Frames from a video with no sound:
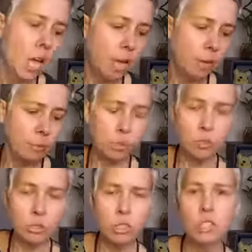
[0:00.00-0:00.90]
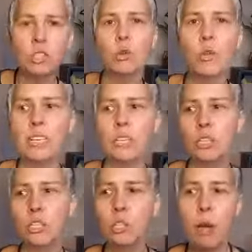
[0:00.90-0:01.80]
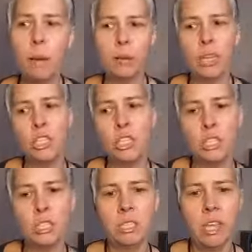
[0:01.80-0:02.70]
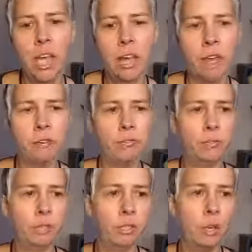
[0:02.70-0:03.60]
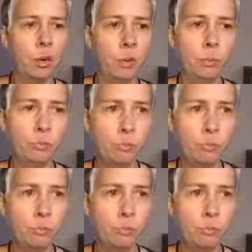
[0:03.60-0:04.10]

um, you know surgeons don't like to do operations that have you know